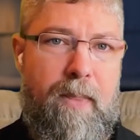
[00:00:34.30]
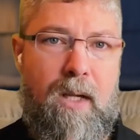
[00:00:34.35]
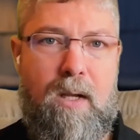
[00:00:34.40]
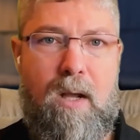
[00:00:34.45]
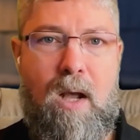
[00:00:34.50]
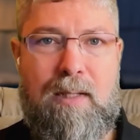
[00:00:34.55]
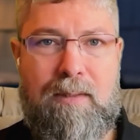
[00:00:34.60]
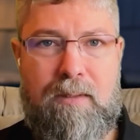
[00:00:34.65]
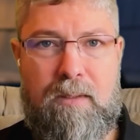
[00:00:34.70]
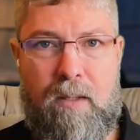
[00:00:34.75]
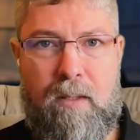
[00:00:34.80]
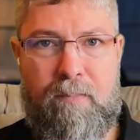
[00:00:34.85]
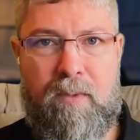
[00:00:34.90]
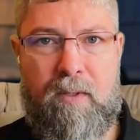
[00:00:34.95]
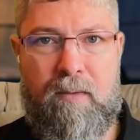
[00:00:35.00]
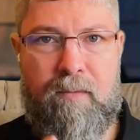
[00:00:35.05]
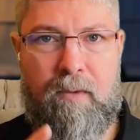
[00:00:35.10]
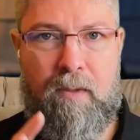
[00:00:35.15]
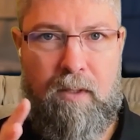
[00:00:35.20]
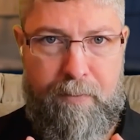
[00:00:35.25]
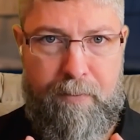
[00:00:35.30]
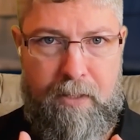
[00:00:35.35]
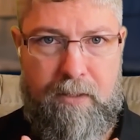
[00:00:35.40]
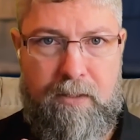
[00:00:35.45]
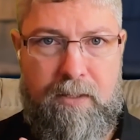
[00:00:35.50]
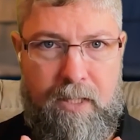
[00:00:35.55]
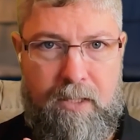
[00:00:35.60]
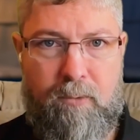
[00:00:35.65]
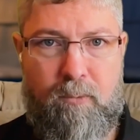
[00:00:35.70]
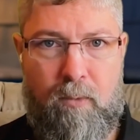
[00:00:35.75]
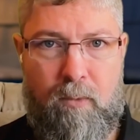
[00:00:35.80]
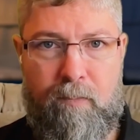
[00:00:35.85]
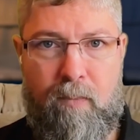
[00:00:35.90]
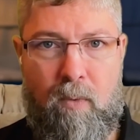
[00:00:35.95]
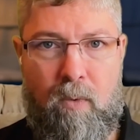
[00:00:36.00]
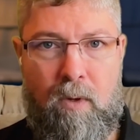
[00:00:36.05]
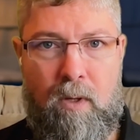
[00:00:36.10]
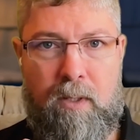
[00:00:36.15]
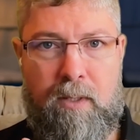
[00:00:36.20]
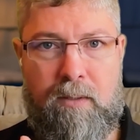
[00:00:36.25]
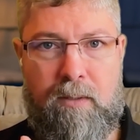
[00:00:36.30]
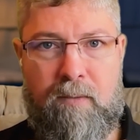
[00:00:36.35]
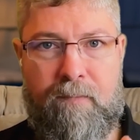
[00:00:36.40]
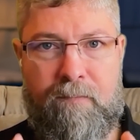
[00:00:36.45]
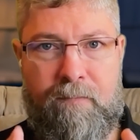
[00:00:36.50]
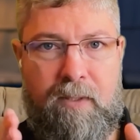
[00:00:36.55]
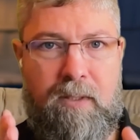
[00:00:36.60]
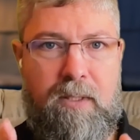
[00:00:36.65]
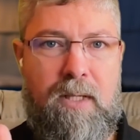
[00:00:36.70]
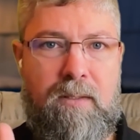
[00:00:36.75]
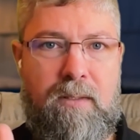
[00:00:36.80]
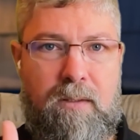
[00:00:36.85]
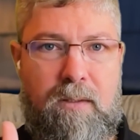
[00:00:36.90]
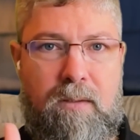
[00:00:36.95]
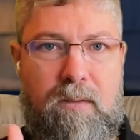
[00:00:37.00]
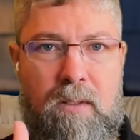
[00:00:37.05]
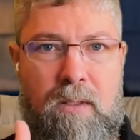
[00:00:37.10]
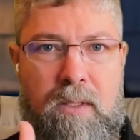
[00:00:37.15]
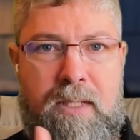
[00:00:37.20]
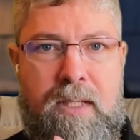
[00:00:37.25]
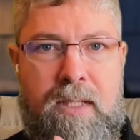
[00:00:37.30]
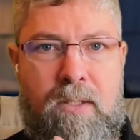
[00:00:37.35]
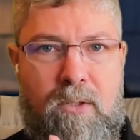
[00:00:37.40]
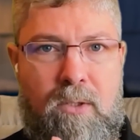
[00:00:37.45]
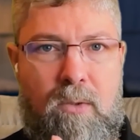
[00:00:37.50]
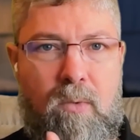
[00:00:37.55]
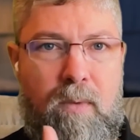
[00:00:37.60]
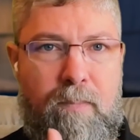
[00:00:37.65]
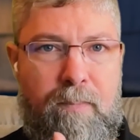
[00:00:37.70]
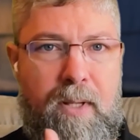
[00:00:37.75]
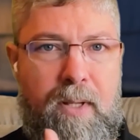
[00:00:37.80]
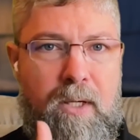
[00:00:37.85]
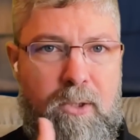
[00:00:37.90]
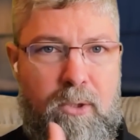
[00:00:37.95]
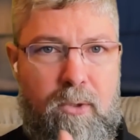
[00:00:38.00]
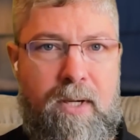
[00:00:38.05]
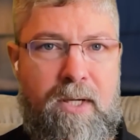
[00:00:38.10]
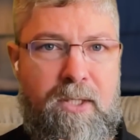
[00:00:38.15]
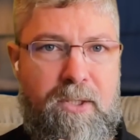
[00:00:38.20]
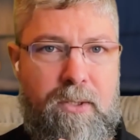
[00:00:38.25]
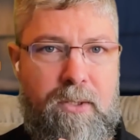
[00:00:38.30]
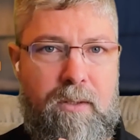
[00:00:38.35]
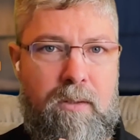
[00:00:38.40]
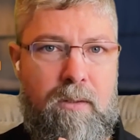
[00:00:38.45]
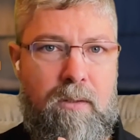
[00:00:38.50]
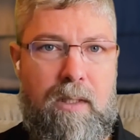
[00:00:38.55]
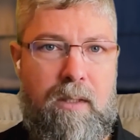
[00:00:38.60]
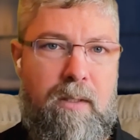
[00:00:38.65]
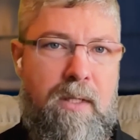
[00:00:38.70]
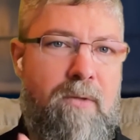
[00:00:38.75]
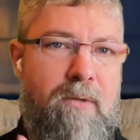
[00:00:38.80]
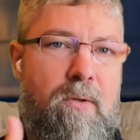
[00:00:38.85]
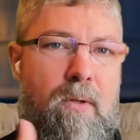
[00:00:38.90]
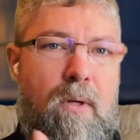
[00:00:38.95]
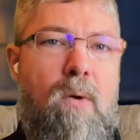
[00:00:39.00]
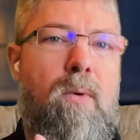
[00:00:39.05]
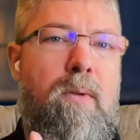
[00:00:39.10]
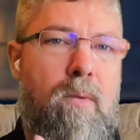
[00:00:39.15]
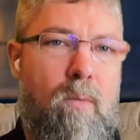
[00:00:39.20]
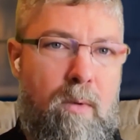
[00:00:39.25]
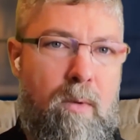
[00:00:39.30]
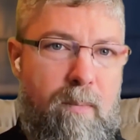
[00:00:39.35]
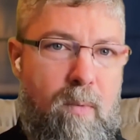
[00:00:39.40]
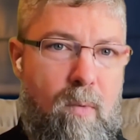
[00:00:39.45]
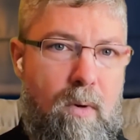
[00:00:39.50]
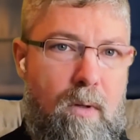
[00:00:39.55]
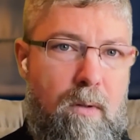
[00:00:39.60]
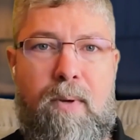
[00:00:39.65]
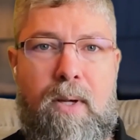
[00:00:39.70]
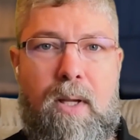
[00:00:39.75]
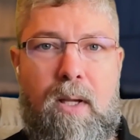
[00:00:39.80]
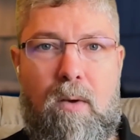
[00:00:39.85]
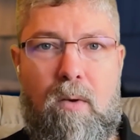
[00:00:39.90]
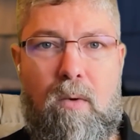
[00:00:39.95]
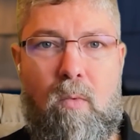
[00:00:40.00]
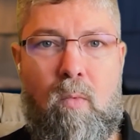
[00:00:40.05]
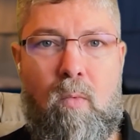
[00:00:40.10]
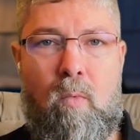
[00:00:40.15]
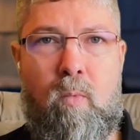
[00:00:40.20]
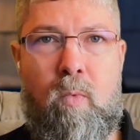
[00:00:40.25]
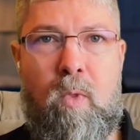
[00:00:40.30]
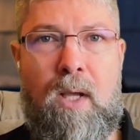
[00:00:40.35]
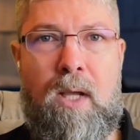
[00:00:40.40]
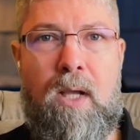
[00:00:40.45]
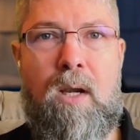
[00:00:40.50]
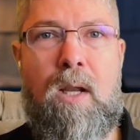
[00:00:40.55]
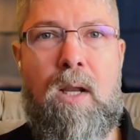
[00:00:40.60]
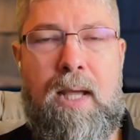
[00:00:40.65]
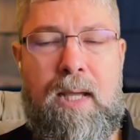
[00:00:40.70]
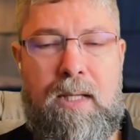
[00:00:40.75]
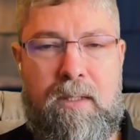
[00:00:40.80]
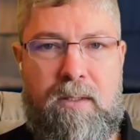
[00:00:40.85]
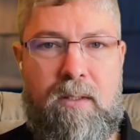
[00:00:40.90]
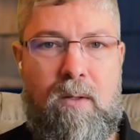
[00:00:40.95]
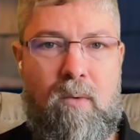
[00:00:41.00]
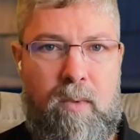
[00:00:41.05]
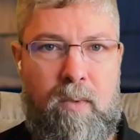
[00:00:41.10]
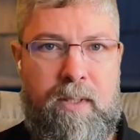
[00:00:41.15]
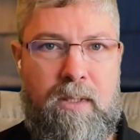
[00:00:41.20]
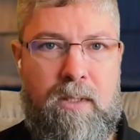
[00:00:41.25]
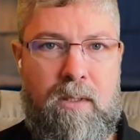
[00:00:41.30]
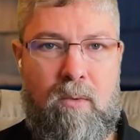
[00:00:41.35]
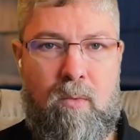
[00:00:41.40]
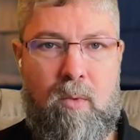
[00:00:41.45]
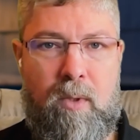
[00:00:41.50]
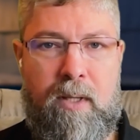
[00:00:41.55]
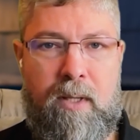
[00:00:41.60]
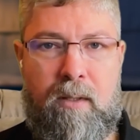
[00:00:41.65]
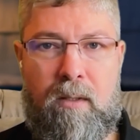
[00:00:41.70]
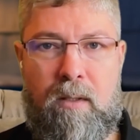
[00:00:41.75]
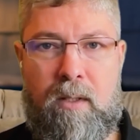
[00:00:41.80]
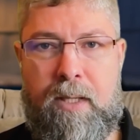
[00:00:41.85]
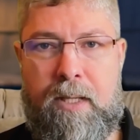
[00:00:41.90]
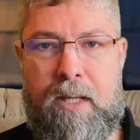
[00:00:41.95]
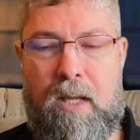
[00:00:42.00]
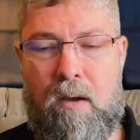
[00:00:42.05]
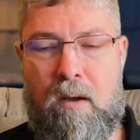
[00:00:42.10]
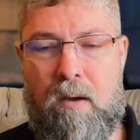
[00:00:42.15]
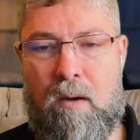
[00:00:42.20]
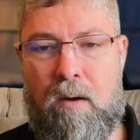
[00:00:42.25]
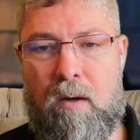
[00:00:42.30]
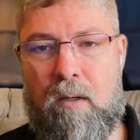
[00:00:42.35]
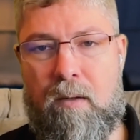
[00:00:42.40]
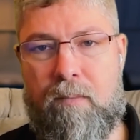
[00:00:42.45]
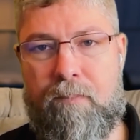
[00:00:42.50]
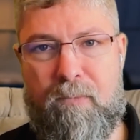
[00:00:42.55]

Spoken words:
The concept of a pen test report is if it doesn't lead to a penetration, it doesn't go in the report. But the clients that we deal with, they are